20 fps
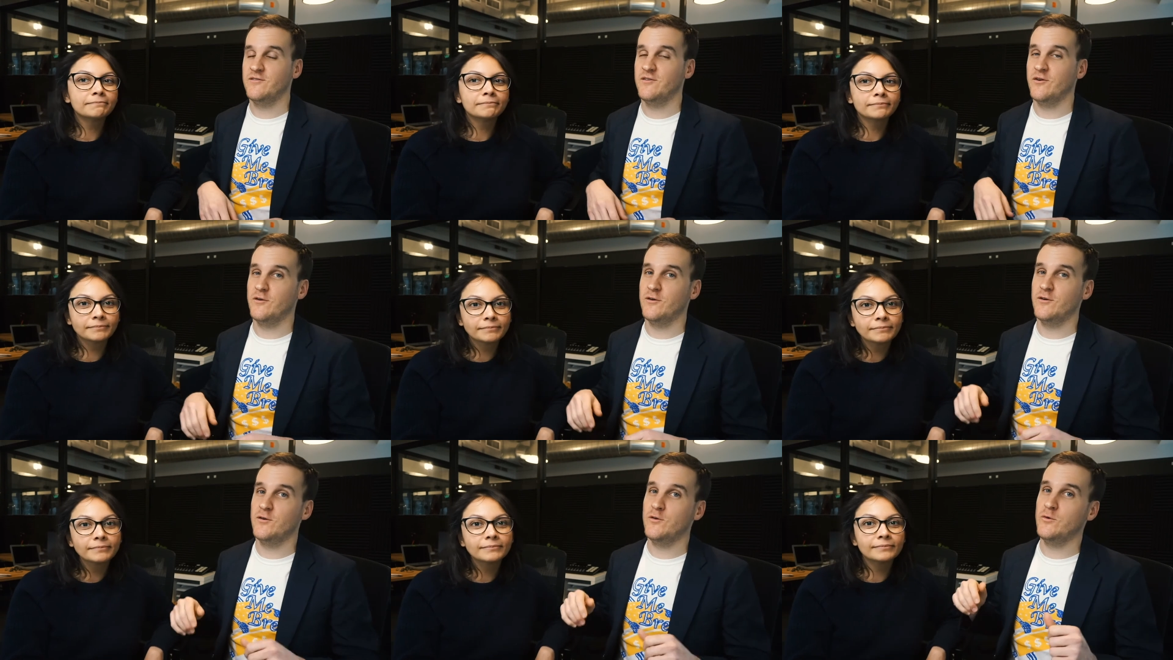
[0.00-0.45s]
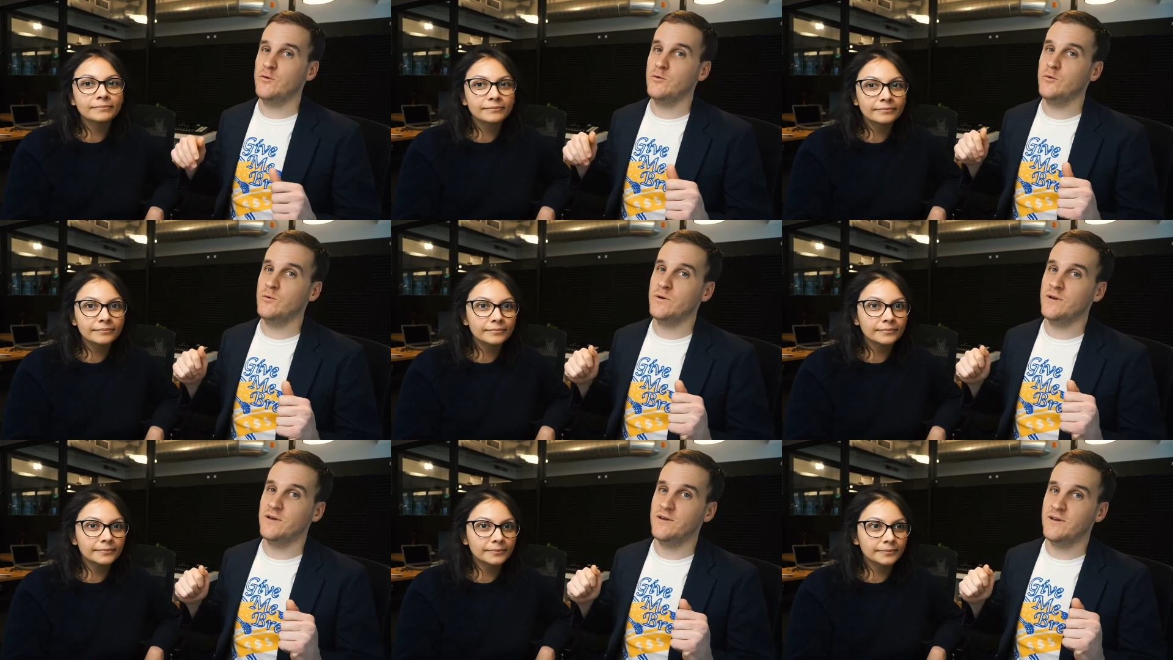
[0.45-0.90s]
Speaker 1: so
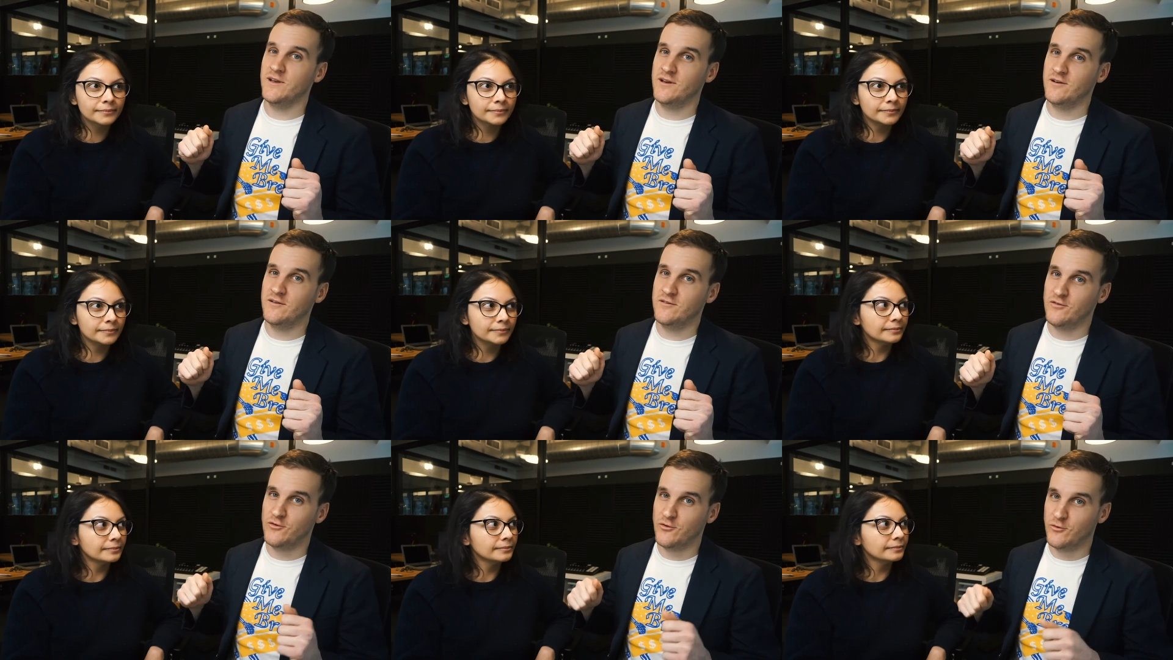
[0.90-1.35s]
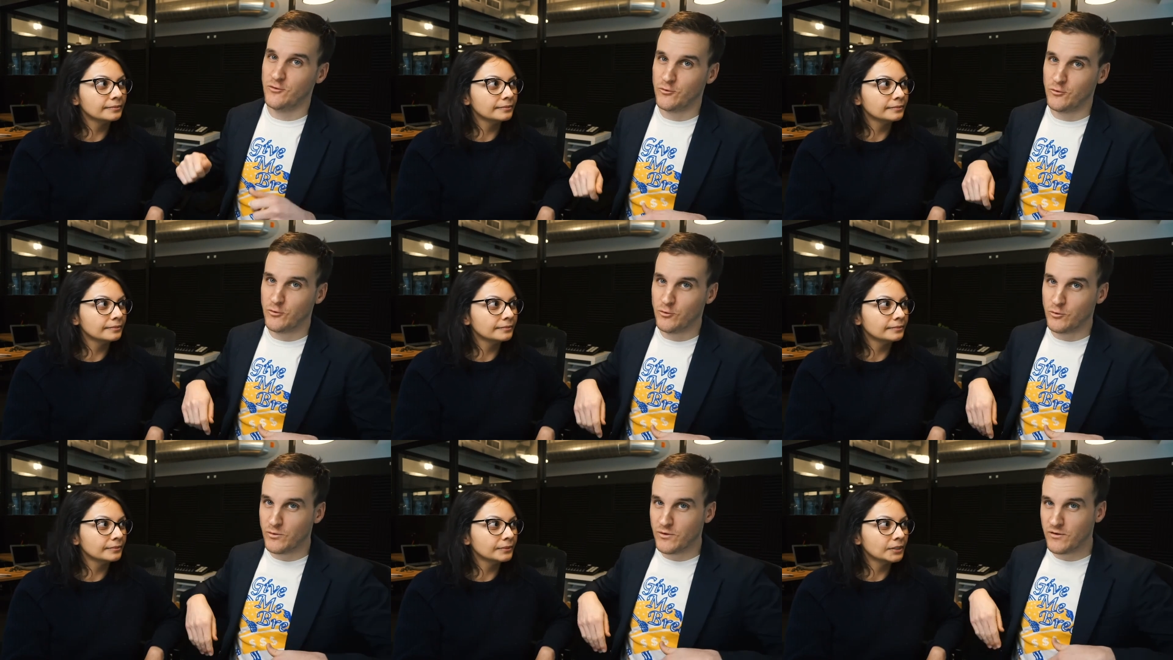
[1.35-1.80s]
you need
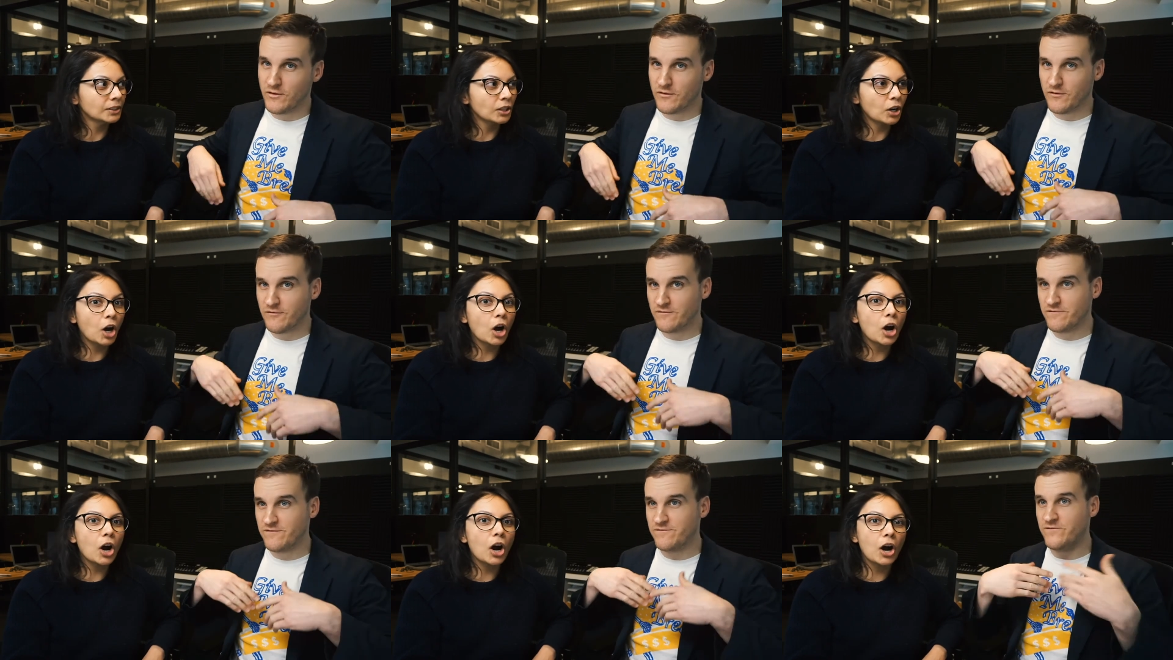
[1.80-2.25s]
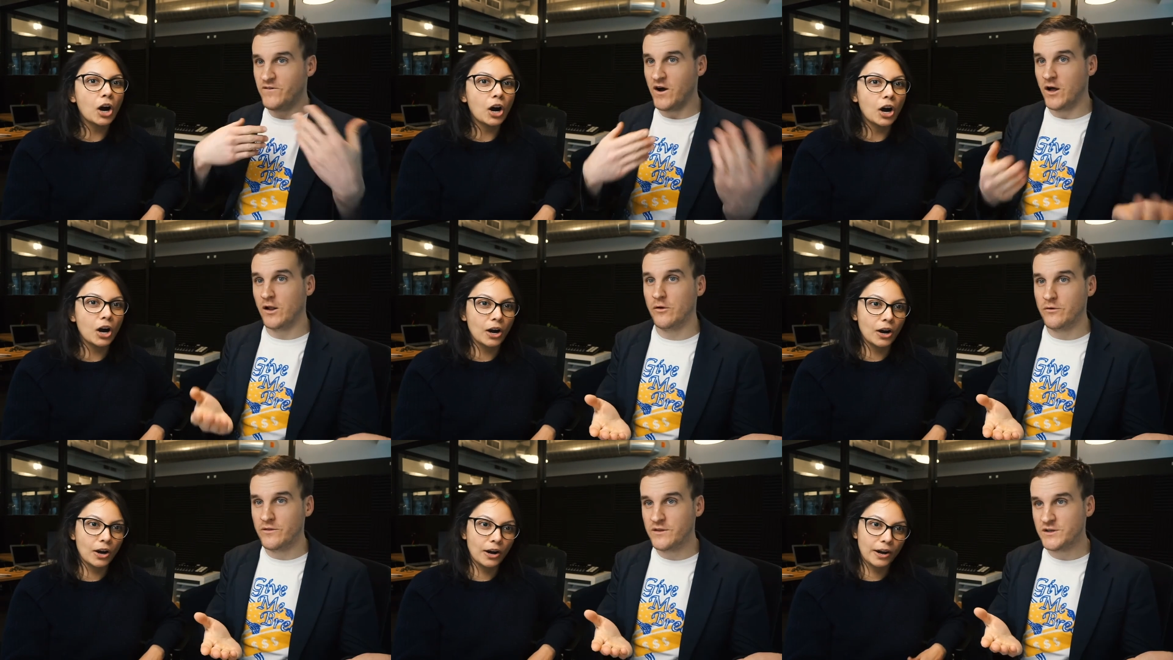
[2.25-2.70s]
to
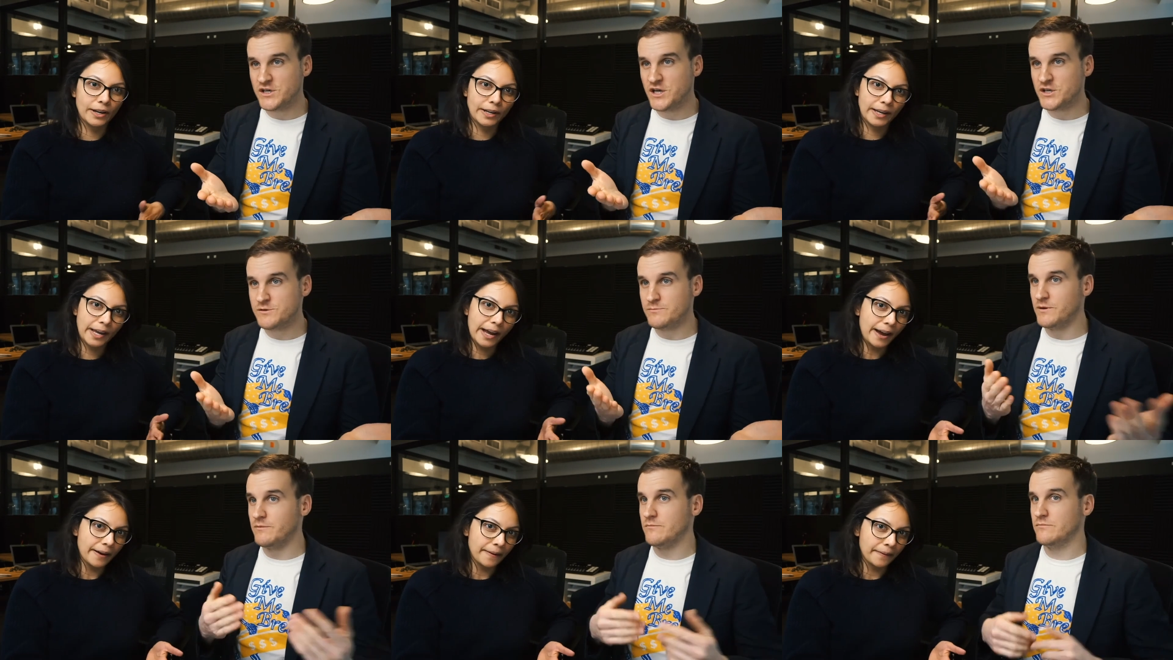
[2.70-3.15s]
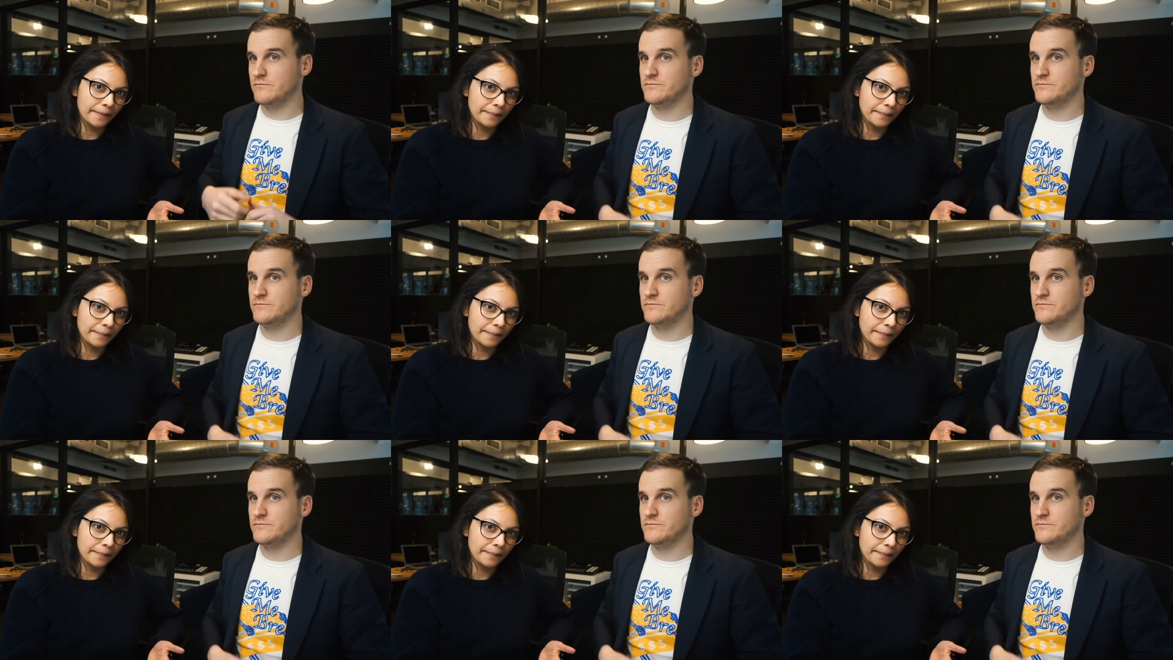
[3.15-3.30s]
follow the judgment. Yeah